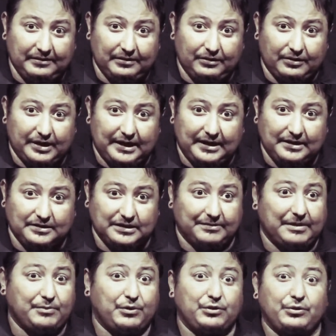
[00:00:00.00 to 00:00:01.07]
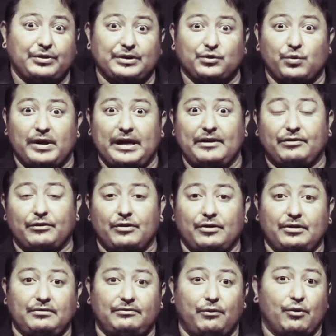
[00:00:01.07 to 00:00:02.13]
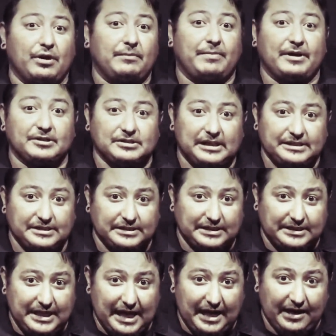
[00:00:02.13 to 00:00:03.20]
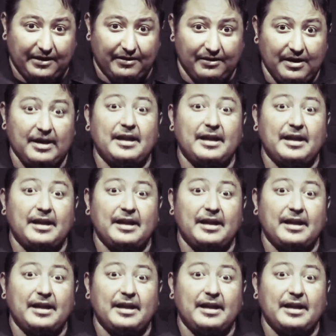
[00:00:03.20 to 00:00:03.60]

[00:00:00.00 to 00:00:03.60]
Okay, sometimes we're doing 20, 30, 40 pairs of lenses a day.